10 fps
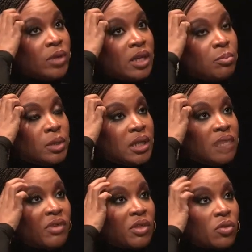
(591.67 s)
really
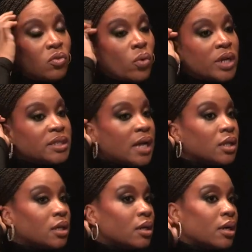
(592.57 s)
believe as a
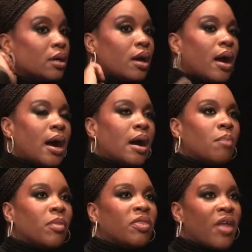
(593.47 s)
storyteller
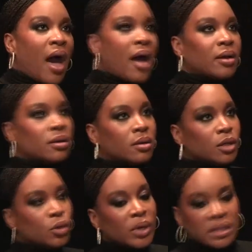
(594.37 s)
um, that
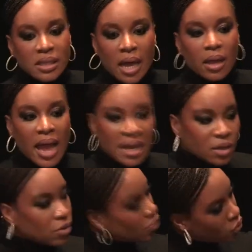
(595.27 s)
you can tell
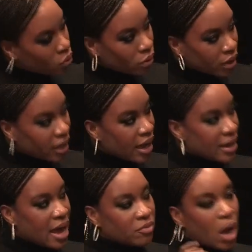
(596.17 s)
any story
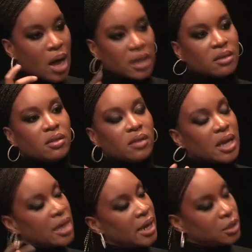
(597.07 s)
and have audiences
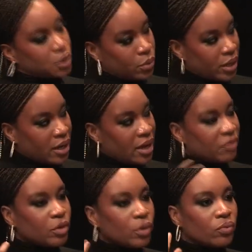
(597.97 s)
connect to it
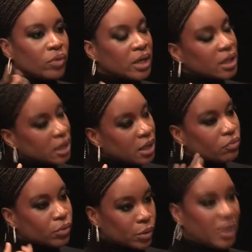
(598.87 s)
if you really
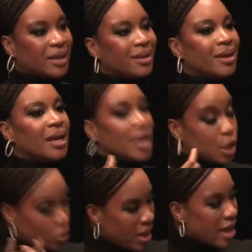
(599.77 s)
root it in
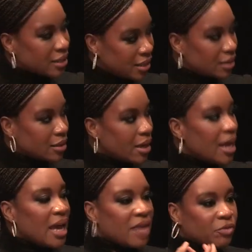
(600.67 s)
humanity. Mm-hmm.
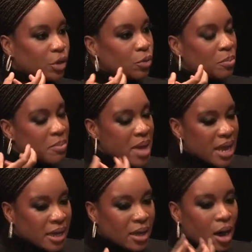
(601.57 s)
If you make,